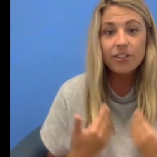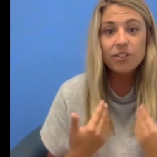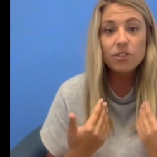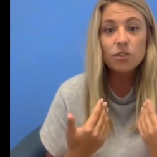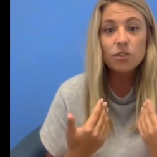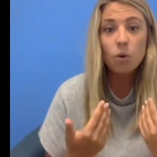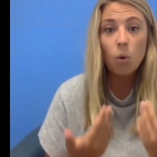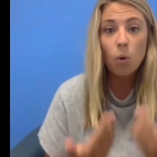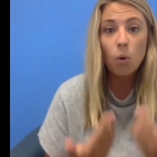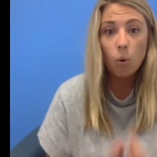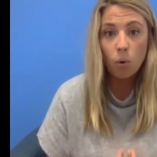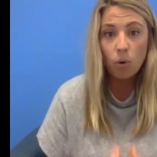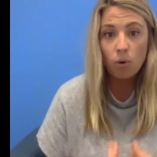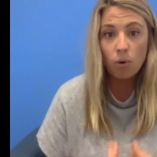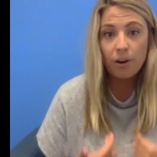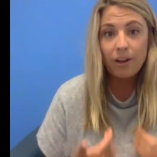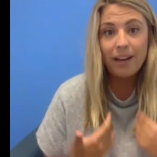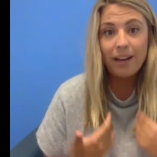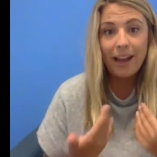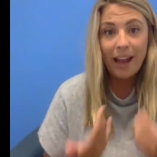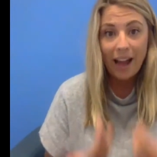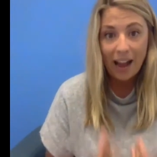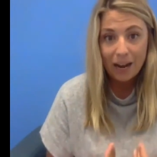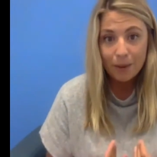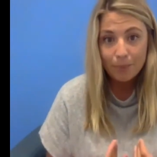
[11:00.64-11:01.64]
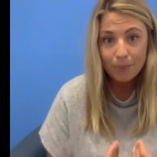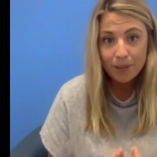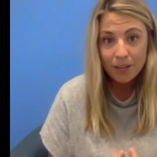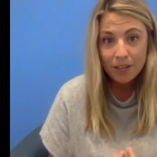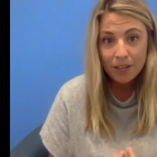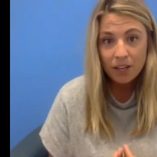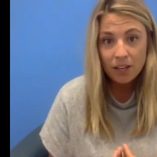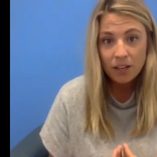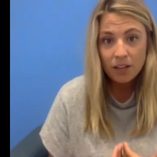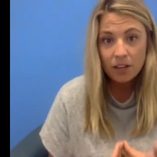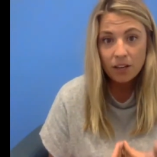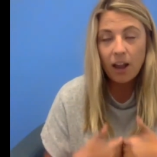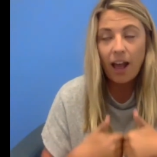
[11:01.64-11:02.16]
it's already
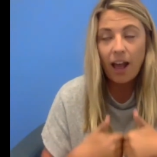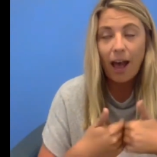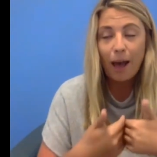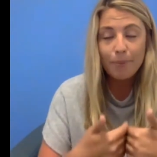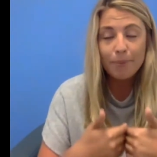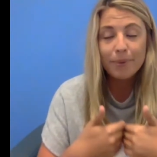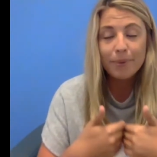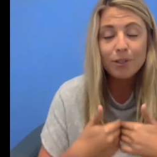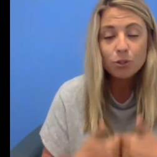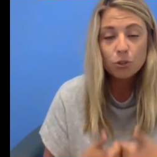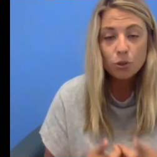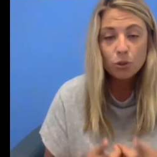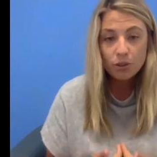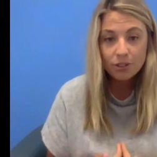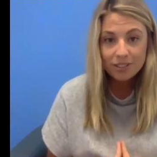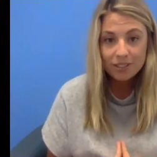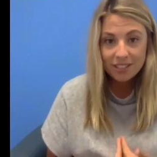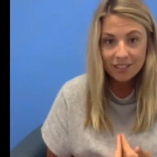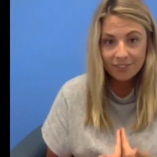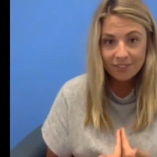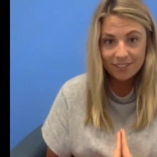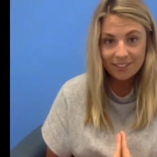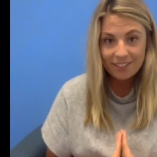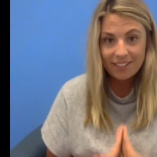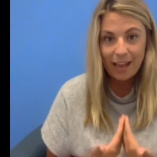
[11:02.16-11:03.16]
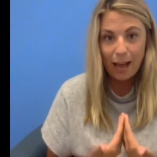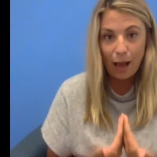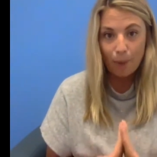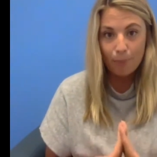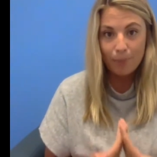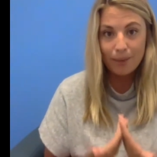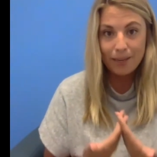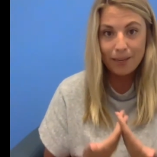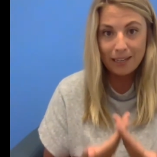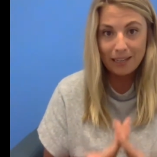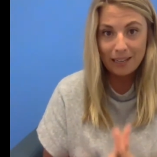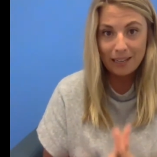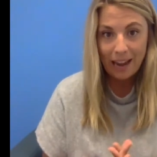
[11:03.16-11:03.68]
happening, happened or as if it's
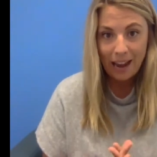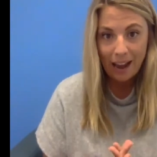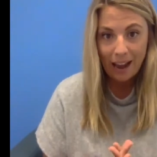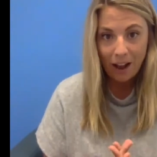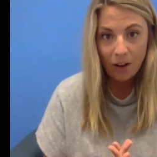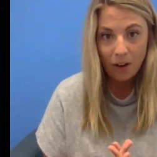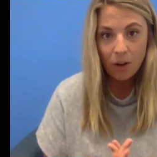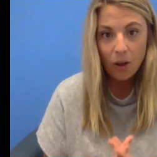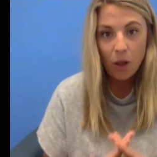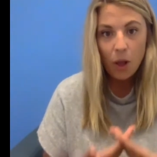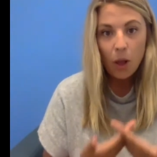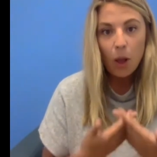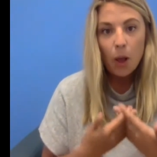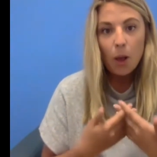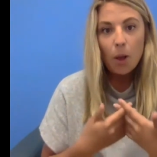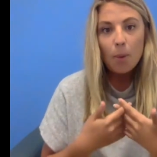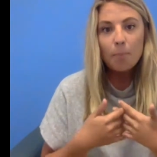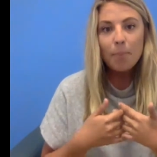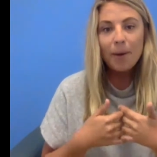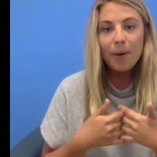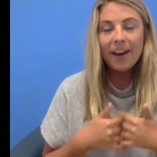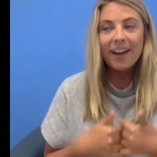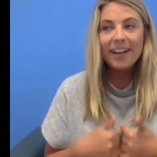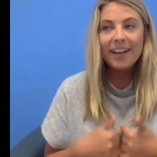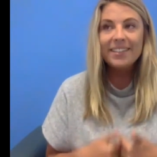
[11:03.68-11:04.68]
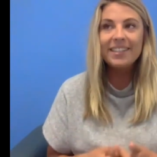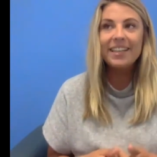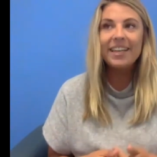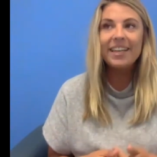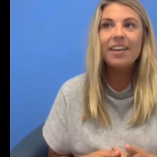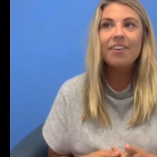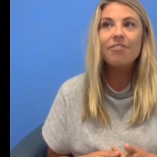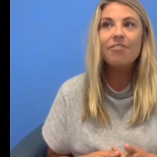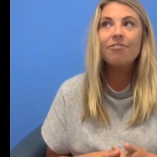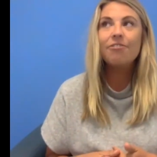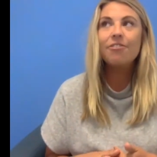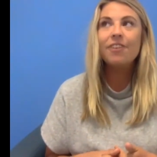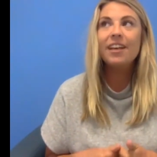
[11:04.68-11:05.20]
happening now but as
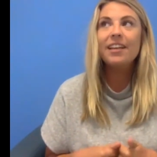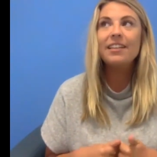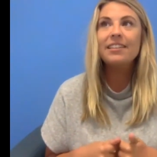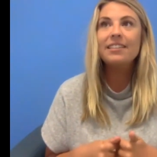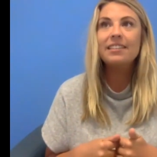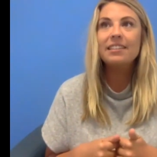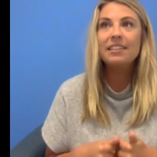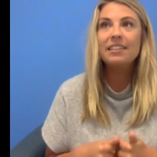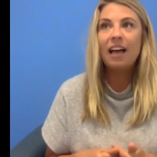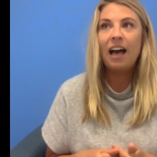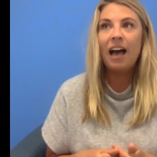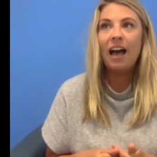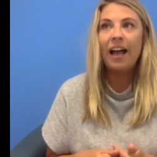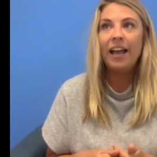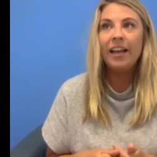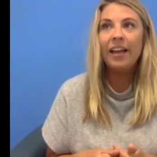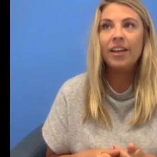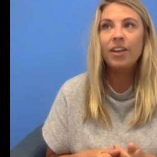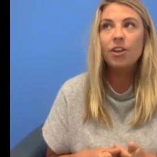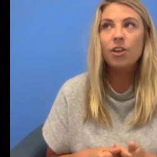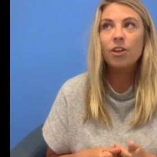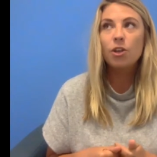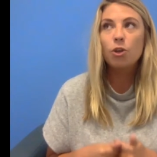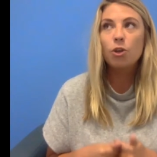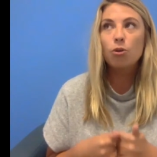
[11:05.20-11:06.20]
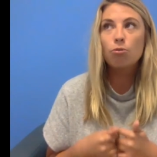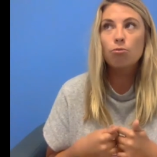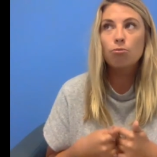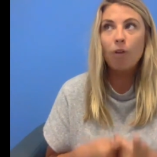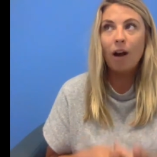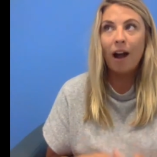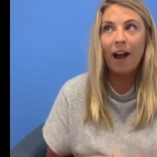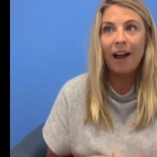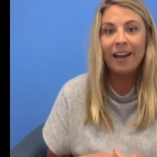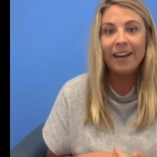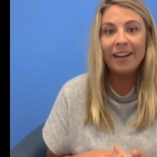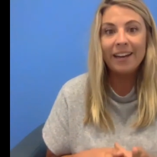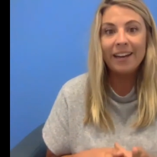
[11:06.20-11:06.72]
if it's like you're
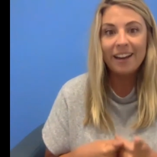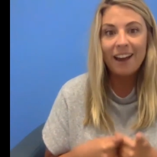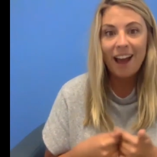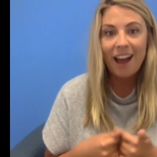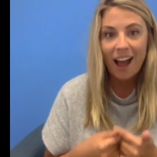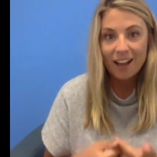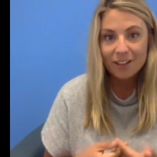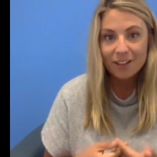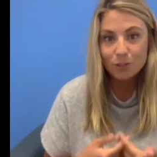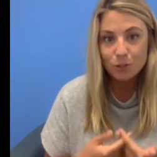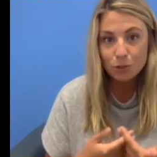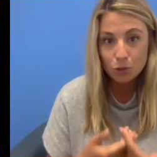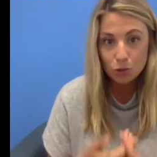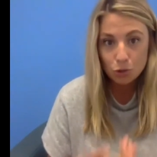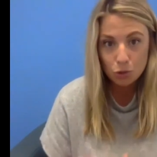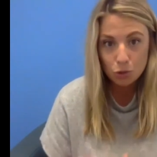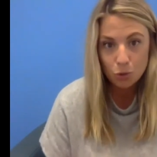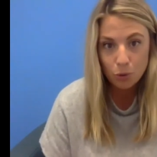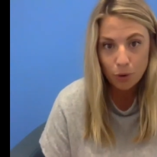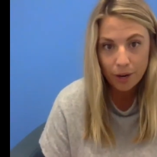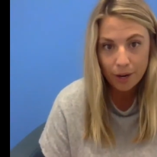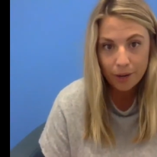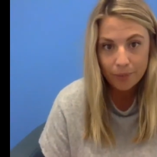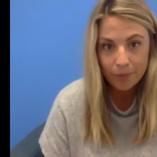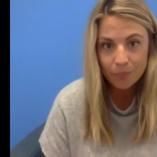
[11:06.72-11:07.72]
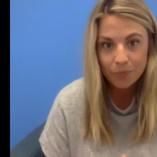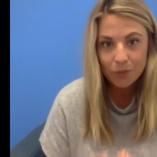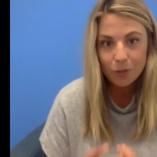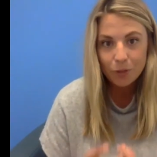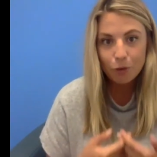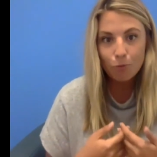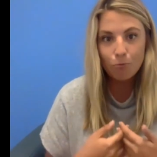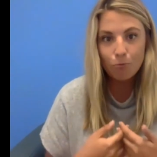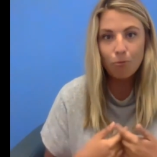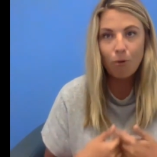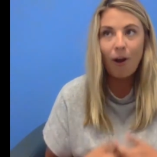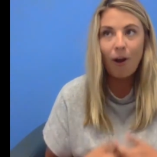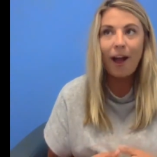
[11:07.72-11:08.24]
writing it as a story.
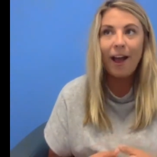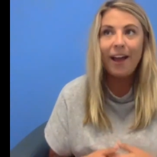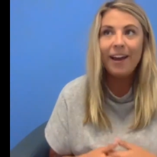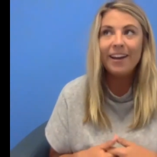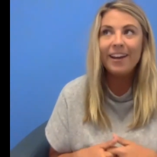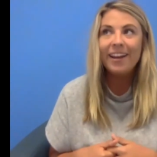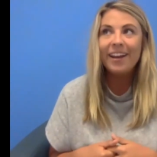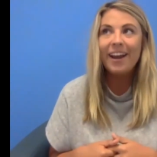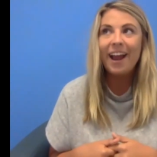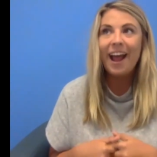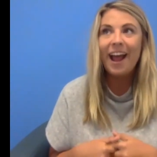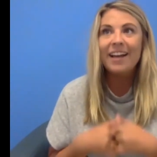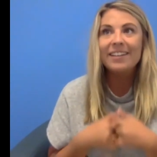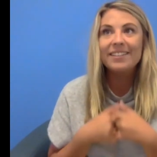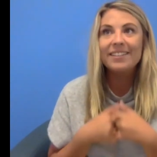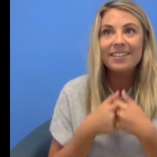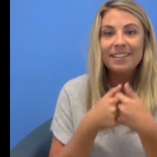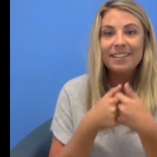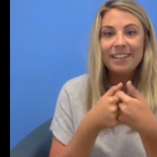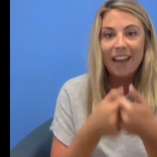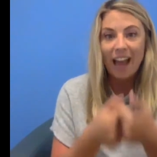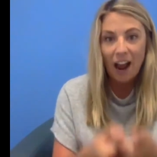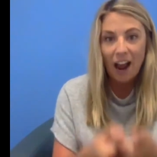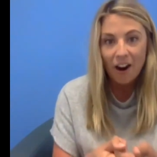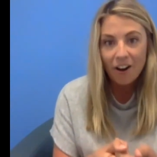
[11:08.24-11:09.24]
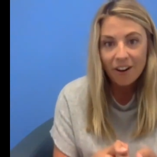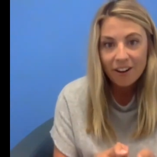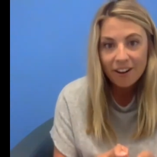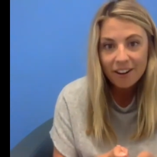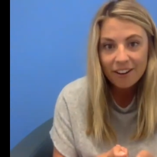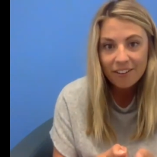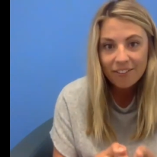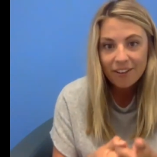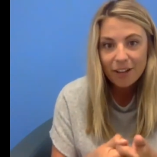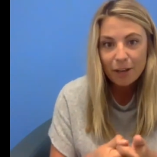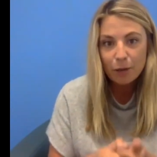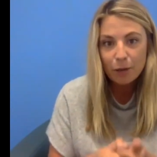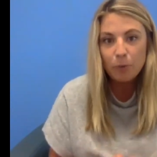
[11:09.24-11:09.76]
You're writing it as a
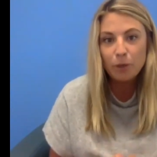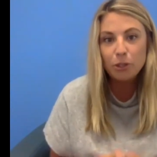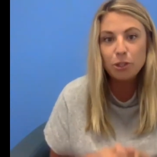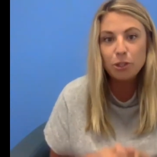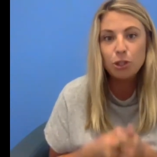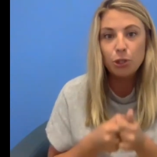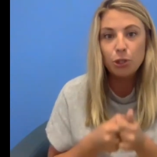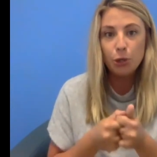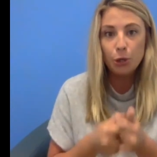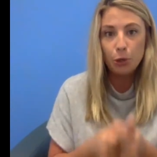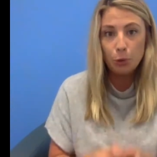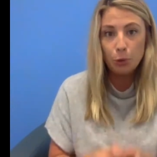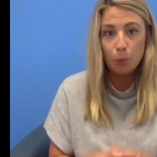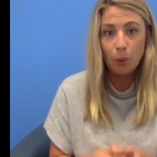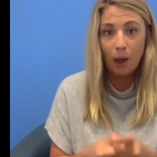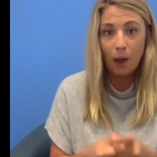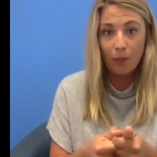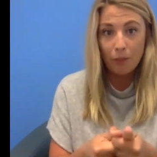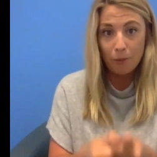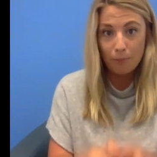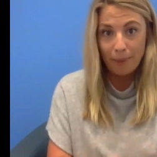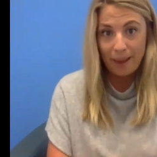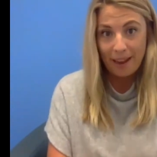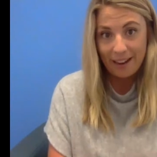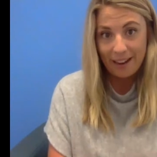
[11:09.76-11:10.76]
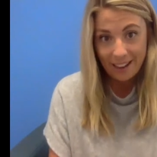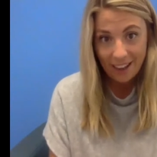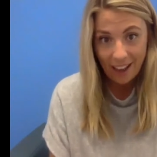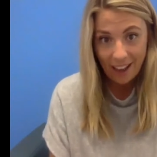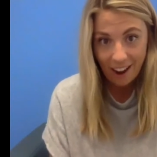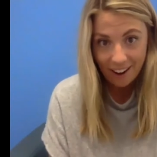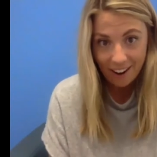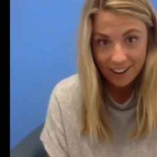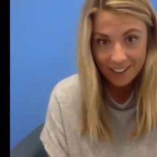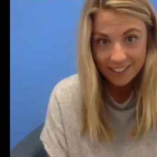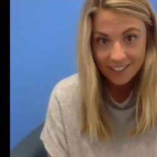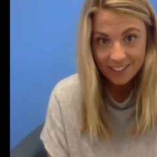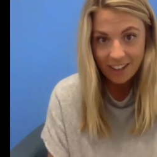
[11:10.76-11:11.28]
narrative in which you are the main
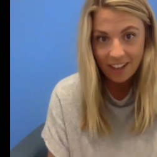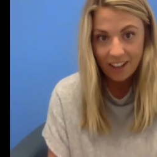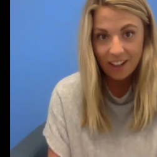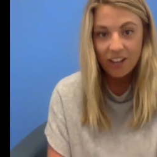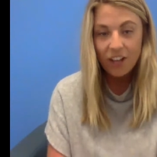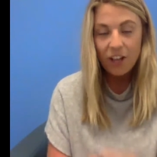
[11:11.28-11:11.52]
character.